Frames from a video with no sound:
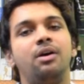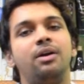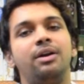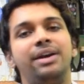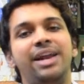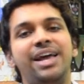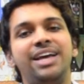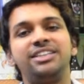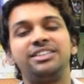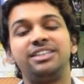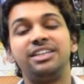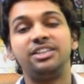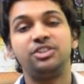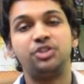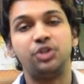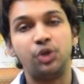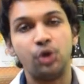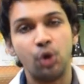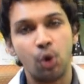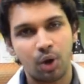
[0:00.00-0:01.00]
Next
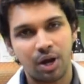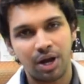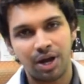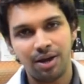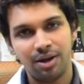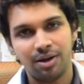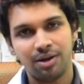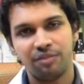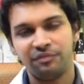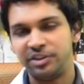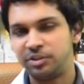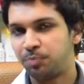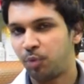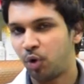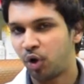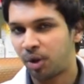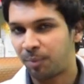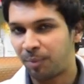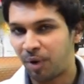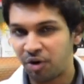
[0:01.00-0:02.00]
is yoga. We
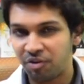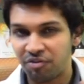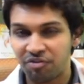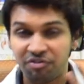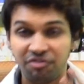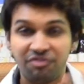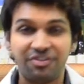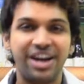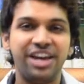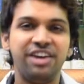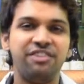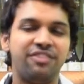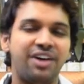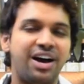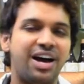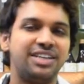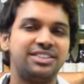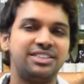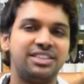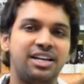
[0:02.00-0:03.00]
spoke about 5
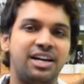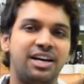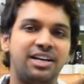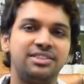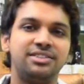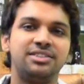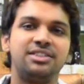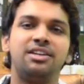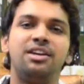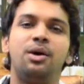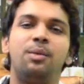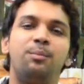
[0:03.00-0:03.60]
asanas.